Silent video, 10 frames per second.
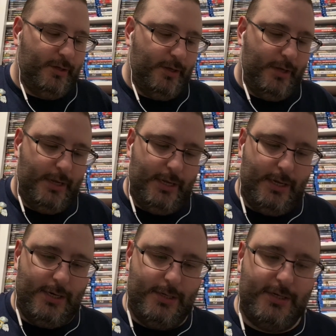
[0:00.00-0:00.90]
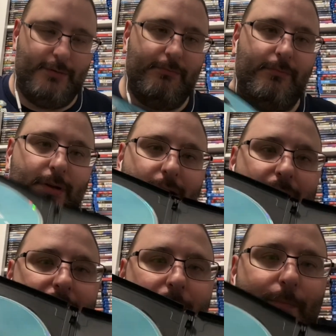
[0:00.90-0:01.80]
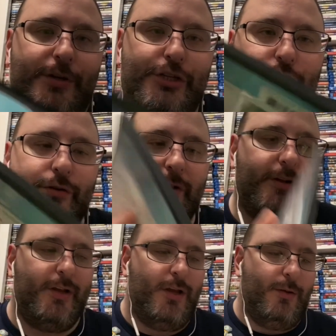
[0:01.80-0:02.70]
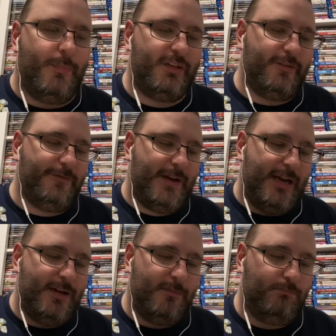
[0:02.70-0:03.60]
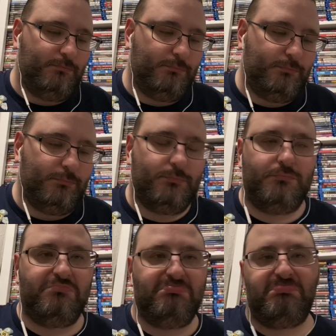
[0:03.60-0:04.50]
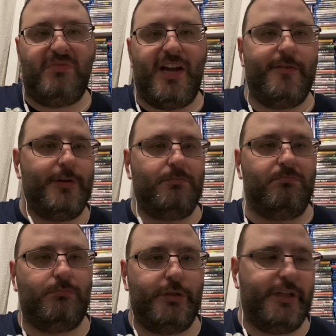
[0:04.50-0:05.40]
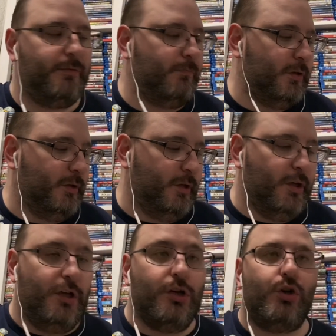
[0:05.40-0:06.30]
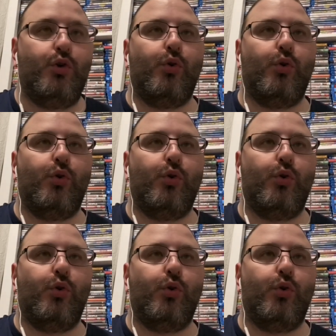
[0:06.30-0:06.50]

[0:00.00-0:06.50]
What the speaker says: and not much to it. but to find them, kind of a really cool